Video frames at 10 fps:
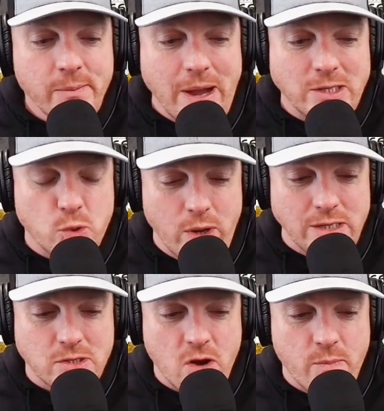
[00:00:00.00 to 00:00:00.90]
"My
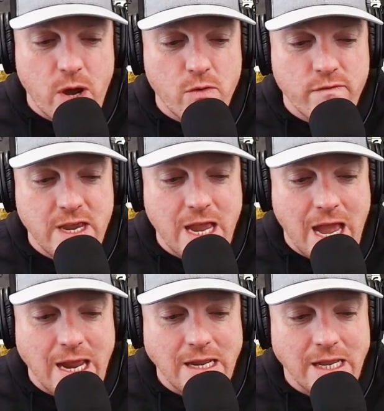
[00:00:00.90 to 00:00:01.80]
twin turbo
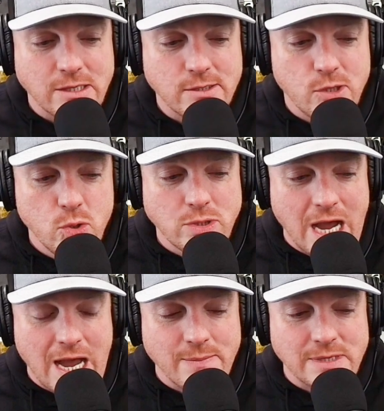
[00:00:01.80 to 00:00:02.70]
V8 gets 2
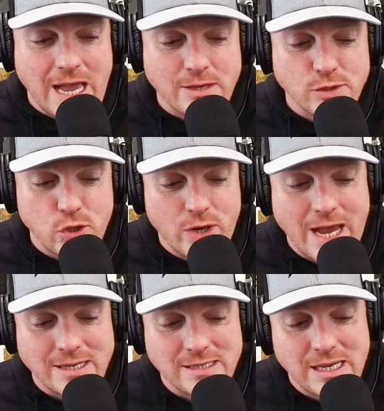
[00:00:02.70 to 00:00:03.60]
times as good
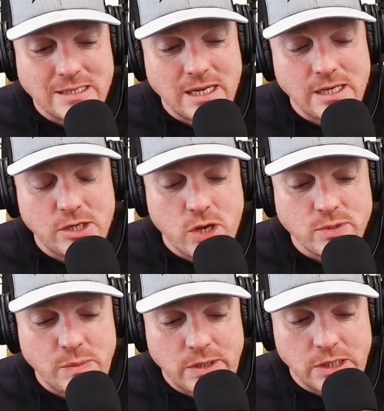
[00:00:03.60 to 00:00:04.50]
as this," and he
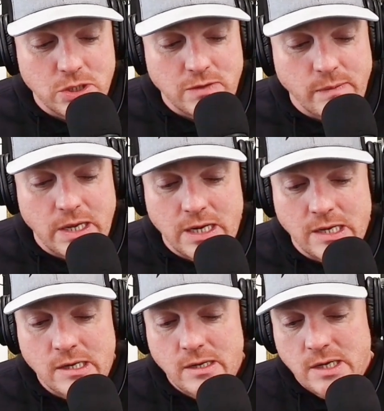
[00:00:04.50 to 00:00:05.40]
shows a picture of him
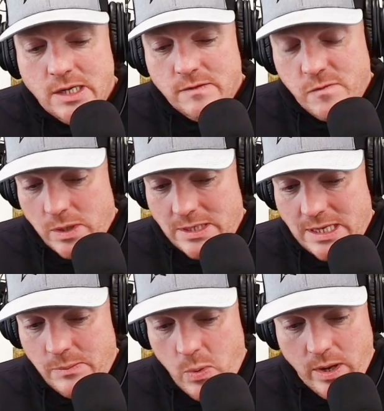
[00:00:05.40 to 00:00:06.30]
getting
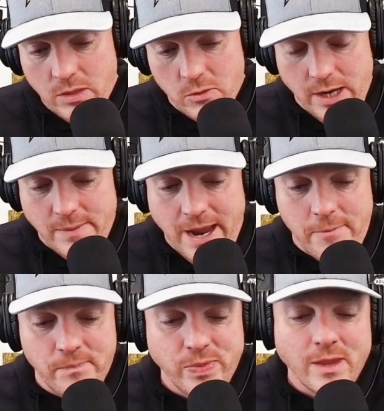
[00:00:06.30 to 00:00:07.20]
14.3.
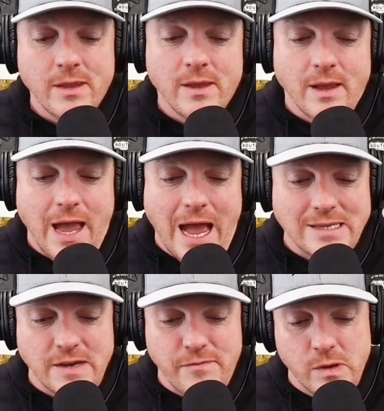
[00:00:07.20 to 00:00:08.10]
Now,
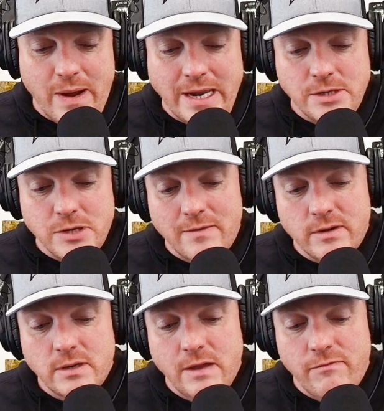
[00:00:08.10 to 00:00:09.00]
as a 4xe
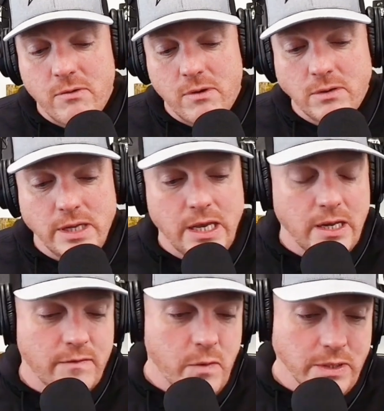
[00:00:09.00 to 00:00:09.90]
driver, if you are only
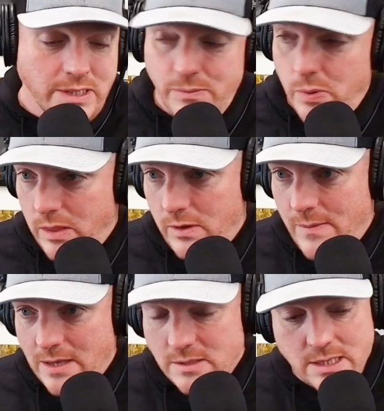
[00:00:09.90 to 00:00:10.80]
getting
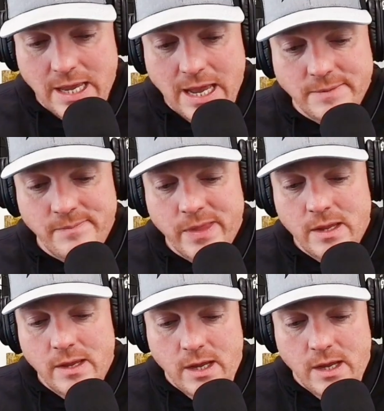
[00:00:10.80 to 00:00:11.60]
14.3 miles to the gallon,